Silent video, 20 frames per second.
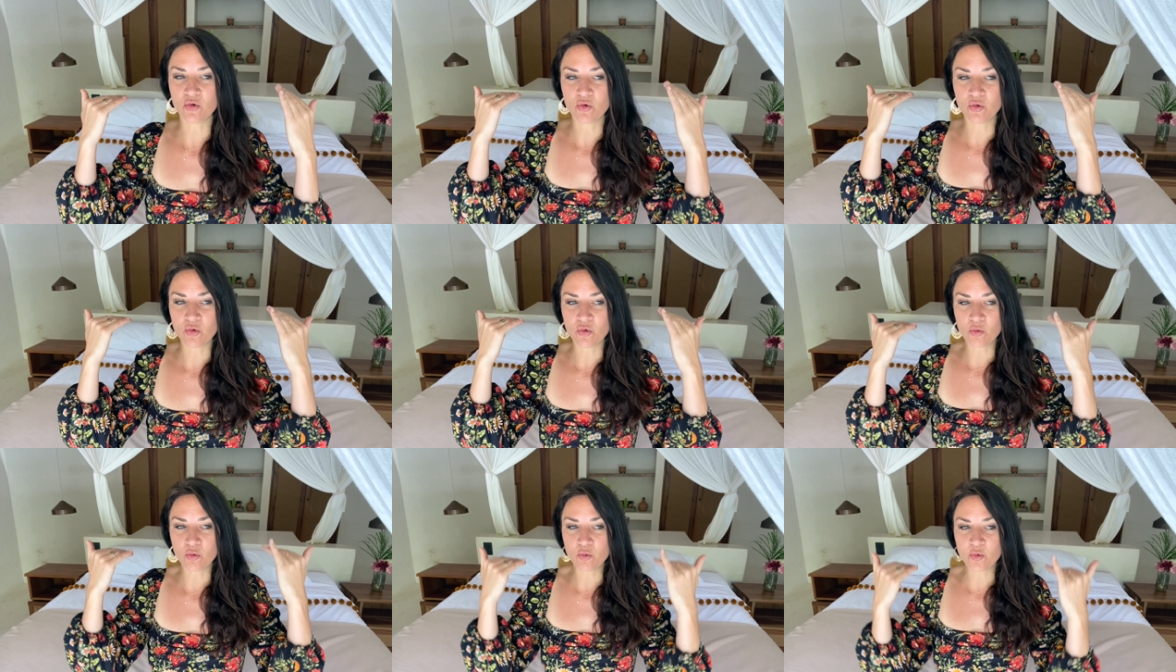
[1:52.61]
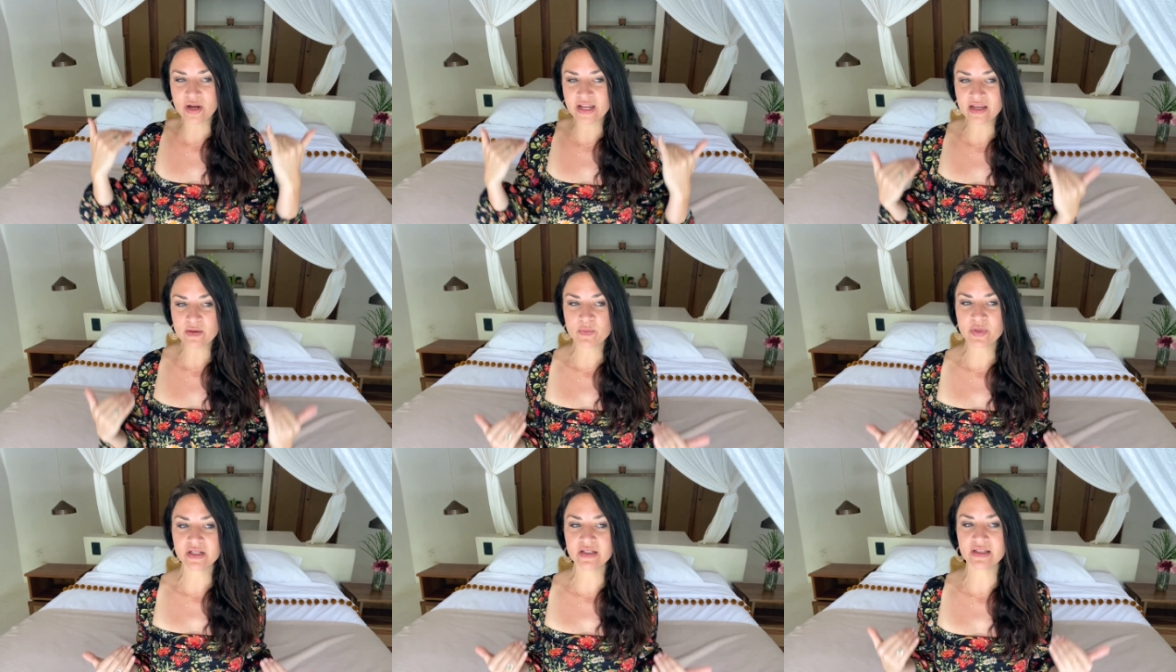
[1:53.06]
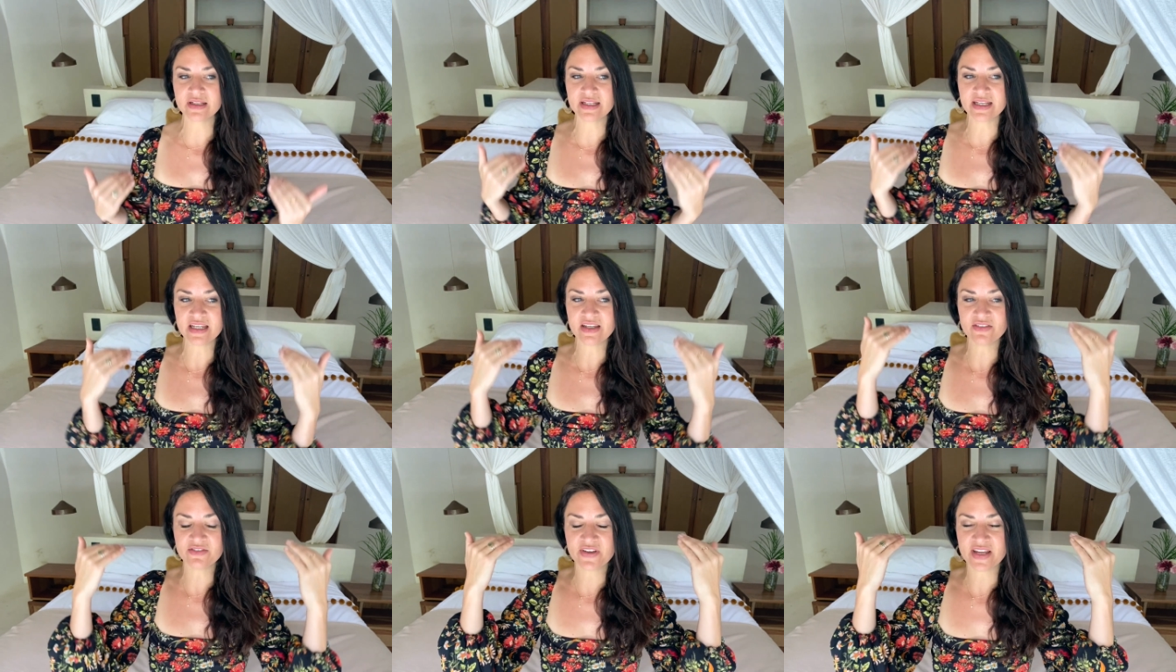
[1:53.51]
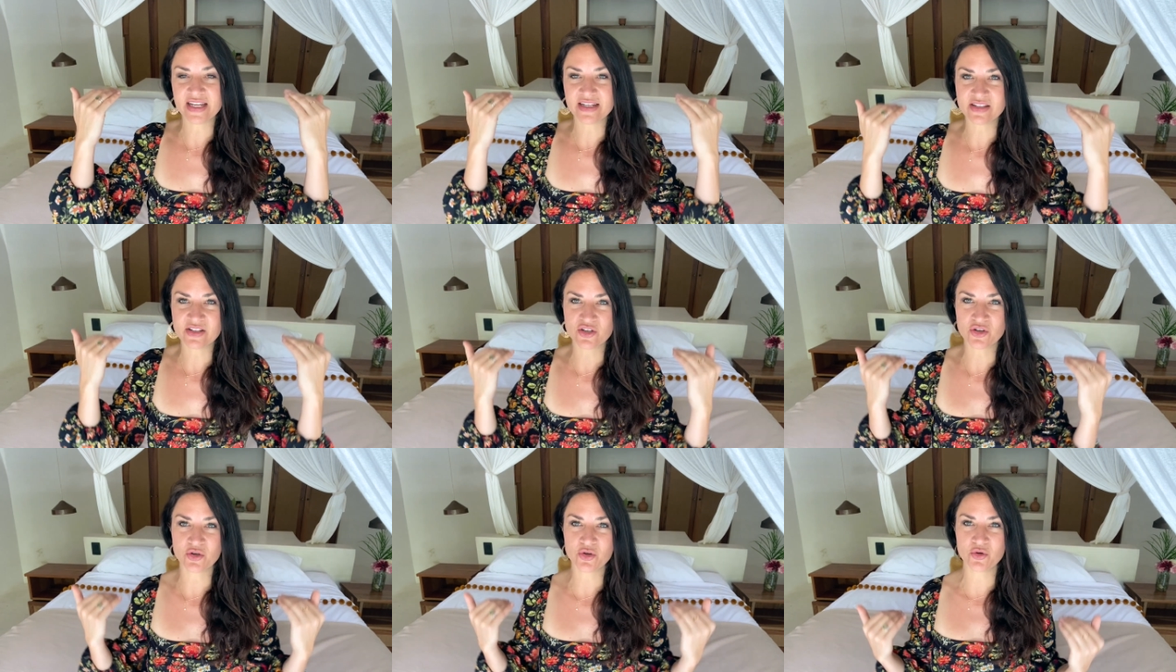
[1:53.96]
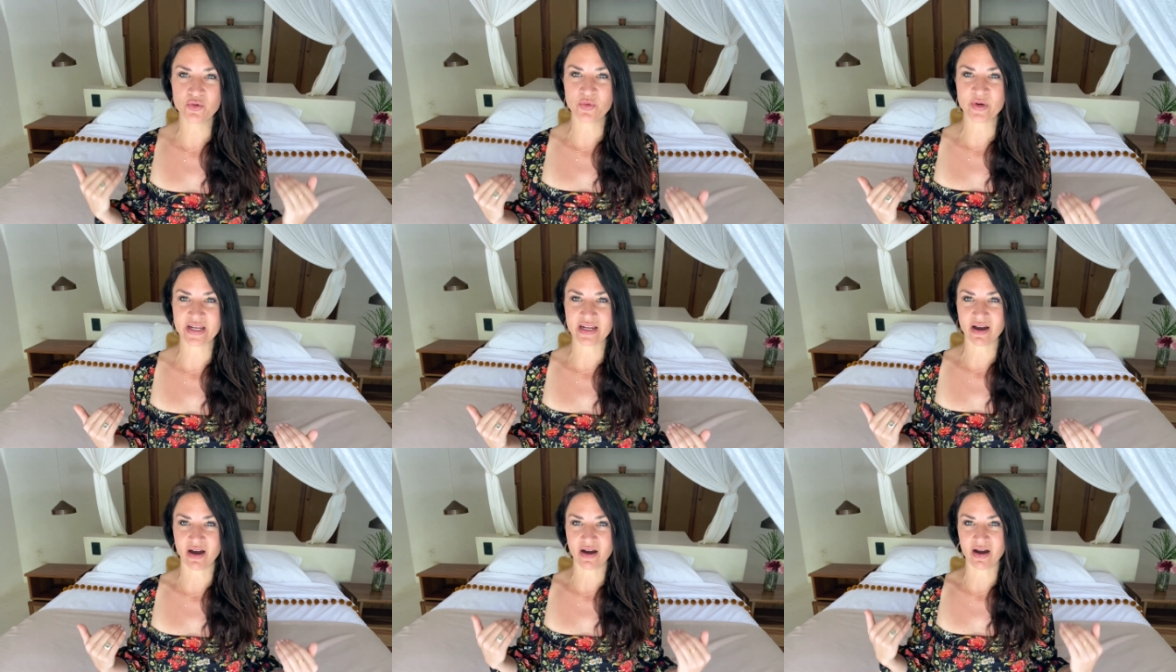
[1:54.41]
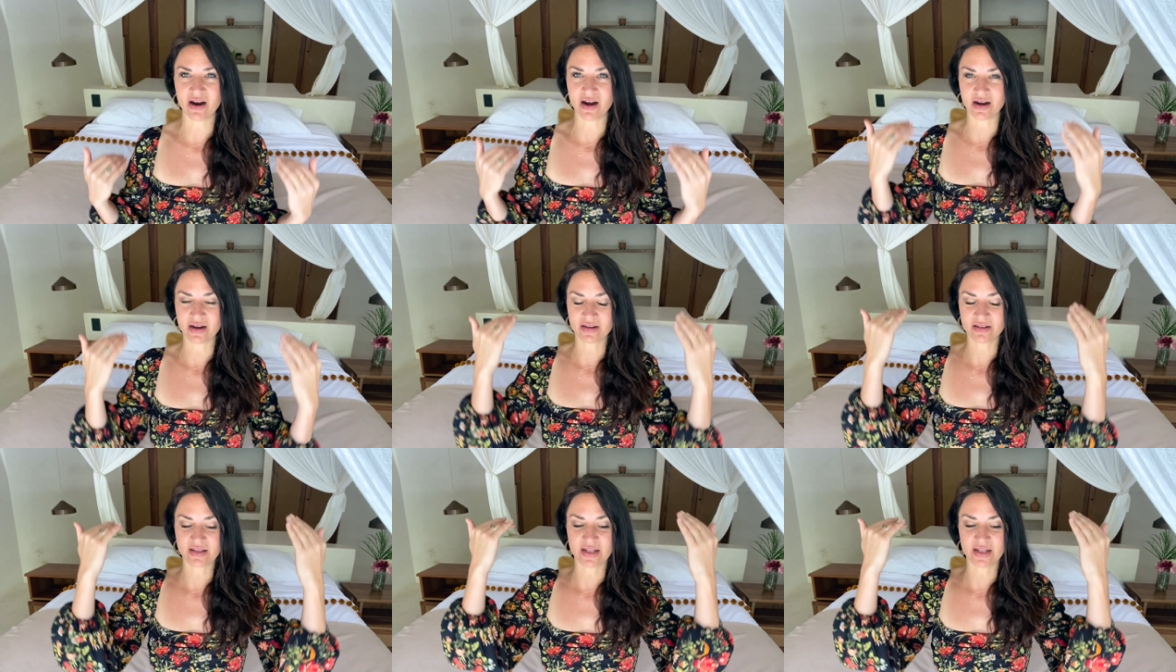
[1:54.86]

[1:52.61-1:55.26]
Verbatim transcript: we believe it's who we are.